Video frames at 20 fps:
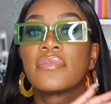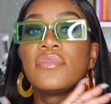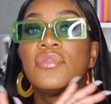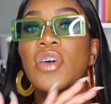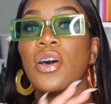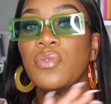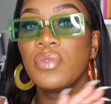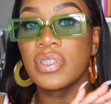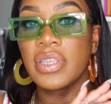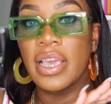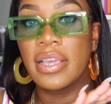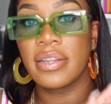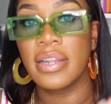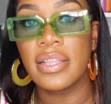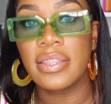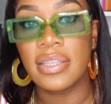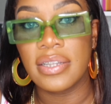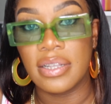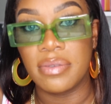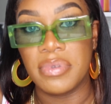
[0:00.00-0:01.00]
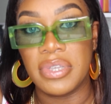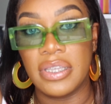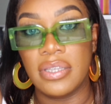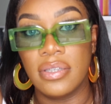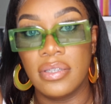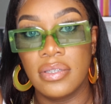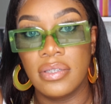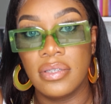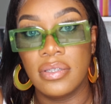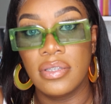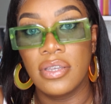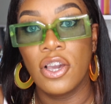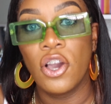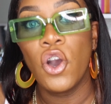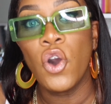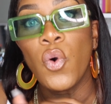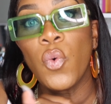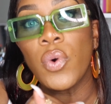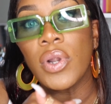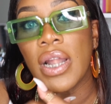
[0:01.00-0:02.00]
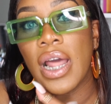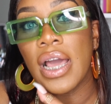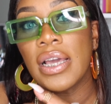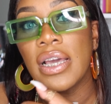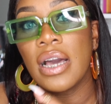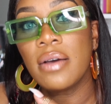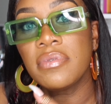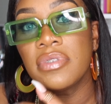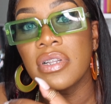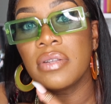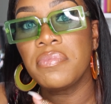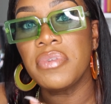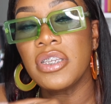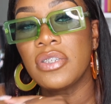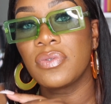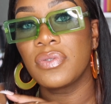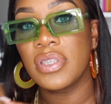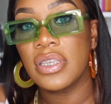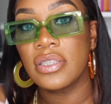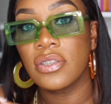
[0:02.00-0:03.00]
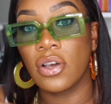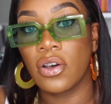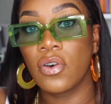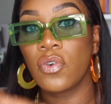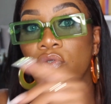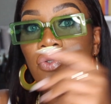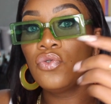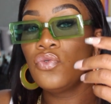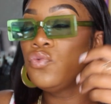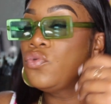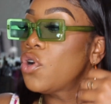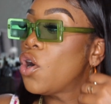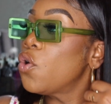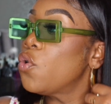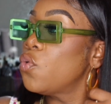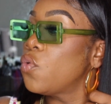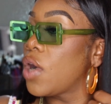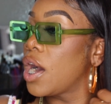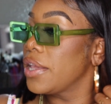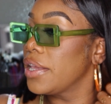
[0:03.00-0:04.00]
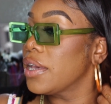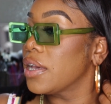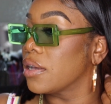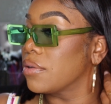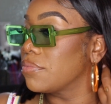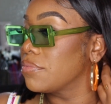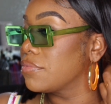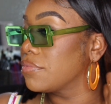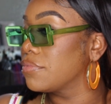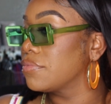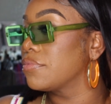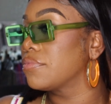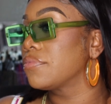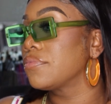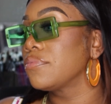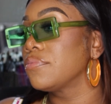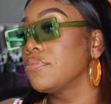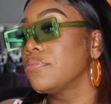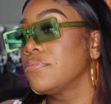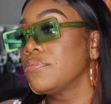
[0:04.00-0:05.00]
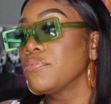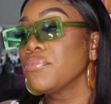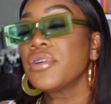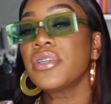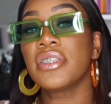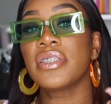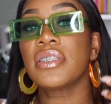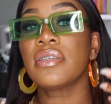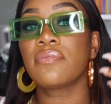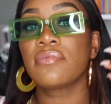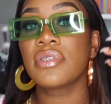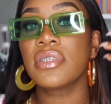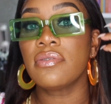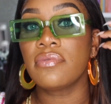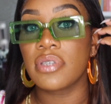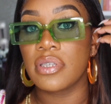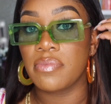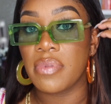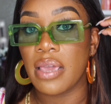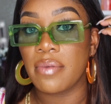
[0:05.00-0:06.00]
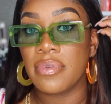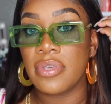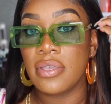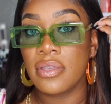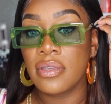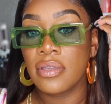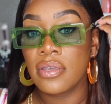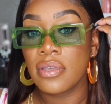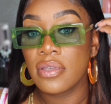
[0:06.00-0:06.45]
Don't say nothing to me. When I come to the beach with these on, you know who I am. Pretty Silk Silky, baby.